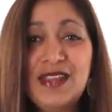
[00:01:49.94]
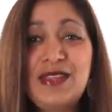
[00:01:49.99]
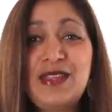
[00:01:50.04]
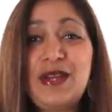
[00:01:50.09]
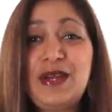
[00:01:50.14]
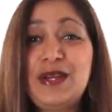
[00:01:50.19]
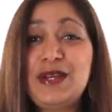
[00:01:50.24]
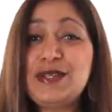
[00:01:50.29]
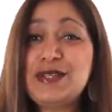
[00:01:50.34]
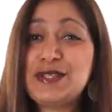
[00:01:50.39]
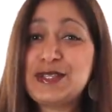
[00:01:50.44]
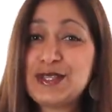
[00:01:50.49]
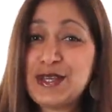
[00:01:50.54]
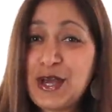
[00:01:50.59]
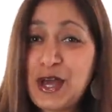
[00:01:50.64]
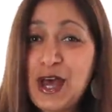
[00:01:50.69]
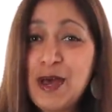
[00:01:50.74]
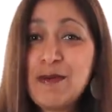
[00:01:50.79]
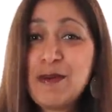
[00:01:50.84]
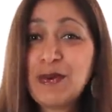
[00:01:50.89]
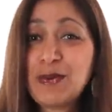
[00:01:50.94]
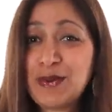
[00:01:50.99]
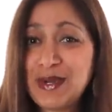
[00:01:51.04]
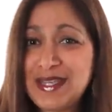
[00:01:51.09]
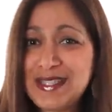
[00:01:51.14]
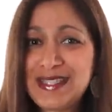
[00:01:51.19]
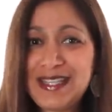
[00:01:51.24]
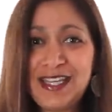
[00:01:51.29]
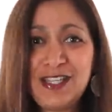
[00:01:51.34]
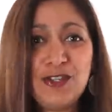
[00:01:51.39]
There is some
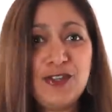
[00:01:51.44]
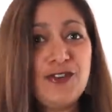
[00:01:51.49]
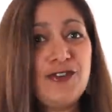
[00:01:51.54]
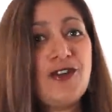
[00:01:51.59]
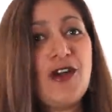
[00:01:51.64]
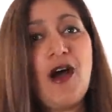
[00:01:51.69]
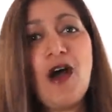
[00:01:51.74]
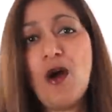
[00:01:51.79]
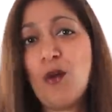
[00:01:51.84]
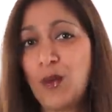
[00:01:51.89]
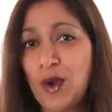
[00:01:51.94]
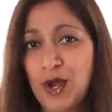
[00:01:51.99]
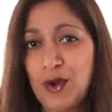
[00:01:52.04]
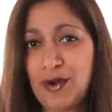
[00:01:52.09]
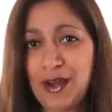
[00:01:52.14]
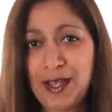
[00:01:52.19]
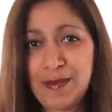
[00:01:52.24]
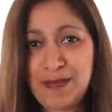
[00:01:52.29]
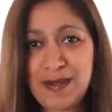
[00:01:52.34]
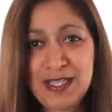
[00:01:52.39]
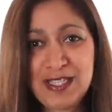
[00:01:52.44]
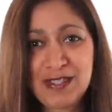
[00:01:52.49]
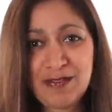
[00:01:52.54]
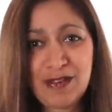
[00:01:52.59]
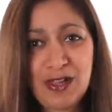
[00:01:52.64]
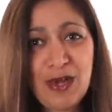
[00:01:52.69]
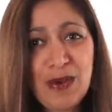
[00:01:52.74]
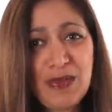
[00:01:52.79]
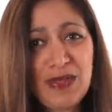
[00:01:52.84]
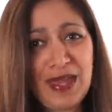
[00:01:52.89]
reason you're not wearing a piece of
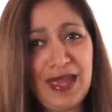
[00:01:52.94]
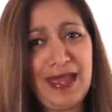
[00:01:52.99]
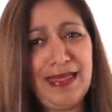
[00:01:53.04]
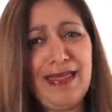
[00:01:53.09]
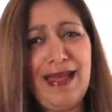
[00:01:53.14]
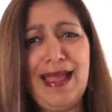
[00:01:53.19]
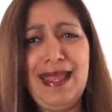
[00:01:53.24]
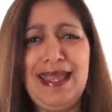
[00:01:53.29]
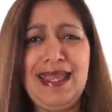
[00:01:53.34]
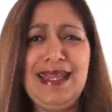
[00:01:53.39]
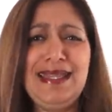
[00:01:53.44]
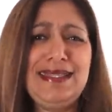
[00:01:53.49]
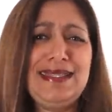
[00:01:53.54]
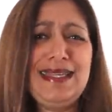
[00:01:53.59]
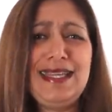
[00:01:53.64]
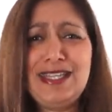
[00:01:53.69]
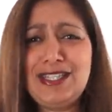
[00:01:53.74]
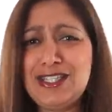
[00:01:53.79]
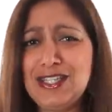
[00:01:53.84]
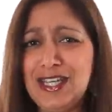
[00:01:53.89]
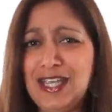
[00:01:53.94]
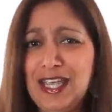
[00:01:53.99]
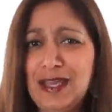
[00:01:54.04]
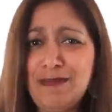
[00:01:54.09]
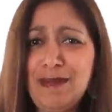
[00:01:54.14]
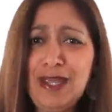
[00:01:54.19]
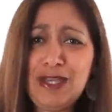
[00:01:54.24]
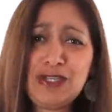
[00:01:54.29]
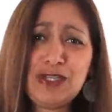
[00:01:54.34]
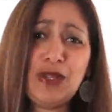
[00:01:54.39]
clothing, like it's itchy,
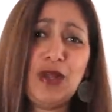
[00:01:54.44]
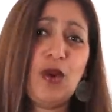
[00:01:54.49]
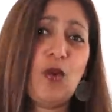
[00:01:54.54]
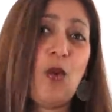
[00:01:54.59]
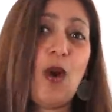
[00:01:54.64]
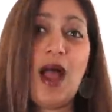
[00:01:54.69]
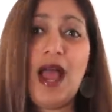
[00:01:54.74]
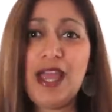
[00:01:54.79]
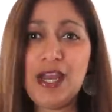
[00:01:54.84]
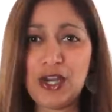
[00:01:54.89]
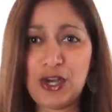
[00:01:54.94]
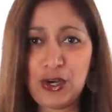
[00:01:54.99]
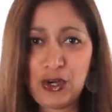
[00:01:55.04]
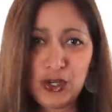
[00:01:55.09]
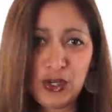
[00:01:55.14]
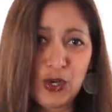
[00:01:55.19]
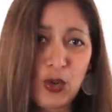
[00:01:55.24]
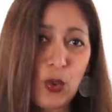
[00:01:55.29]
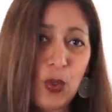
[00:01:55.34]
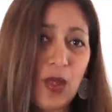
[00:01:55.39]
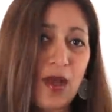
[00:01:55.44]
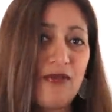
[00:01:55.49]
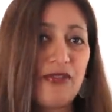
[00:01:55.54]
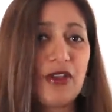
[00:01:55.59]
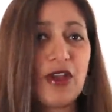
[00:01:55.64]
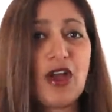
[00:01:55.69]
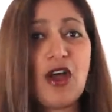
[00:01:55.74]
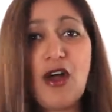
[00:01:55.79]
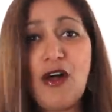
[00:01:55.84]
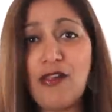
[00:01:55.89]
it makes you look wider, you don't love
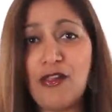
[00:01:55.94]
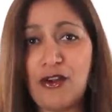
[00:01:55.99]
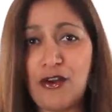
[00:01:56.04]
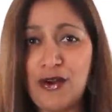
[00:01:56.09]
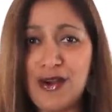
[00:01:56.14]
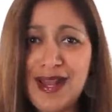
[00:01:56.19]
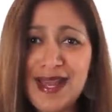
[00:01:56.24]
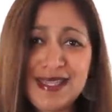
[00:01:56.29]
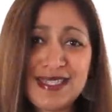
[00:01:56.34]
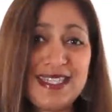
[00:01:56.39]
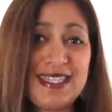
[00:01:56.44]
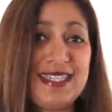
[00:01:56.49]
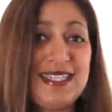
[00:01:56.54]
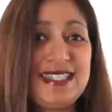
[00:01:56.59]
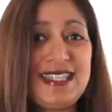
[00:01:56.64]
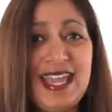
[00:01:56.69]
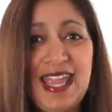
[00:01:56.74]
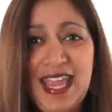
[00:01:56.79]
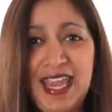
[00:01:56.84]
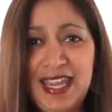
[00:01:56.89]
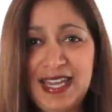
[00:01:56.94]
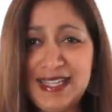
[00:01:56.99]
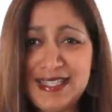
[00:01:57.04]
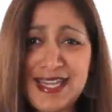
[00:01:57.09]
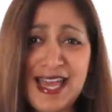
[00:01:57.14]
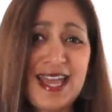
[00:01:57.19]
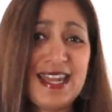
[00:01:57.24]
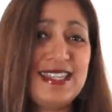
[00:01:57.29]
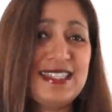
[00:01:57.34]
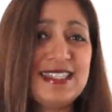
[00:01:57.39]
the color, it has a stain,
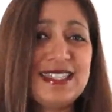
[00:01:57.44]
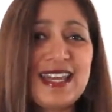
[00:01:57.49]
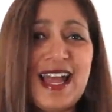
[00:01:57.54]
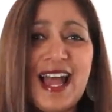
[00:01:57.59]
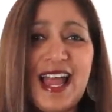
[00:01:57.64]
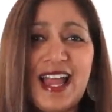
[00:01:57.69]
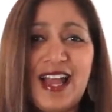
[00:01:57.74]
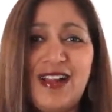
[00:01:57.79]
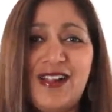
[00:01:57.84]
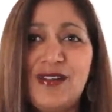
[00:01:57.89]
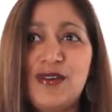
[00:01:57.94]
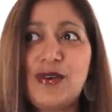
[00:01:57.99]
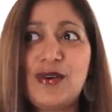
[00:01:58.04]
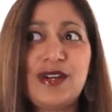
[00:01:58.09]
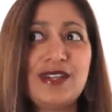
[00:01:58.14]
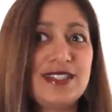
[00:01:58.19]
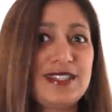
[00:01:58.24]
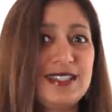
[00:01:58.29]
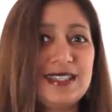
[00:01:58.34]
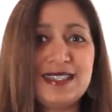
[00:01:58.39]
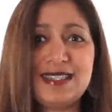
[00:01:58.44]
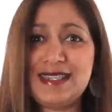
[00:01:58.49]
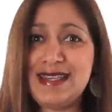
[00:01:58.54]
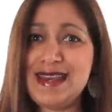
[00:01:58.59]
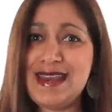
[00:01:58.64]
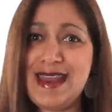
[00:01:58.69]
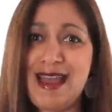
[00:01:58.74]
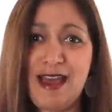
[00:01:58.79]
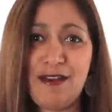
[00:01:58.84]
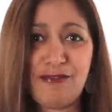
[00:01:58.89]
it's out of style, or it's just
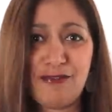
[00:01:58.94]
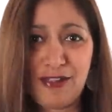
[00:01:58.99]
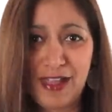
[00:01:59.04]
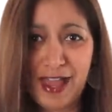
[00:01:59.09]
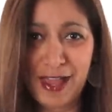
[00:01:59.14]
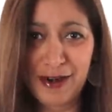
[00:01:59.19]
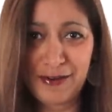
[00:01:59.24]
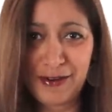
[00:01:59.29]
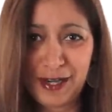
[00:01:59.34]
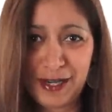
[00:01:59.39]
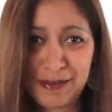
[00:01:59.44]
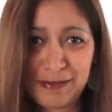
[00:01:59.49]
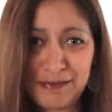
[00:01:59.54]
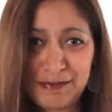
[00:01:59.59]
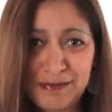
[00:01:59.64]
not flattering.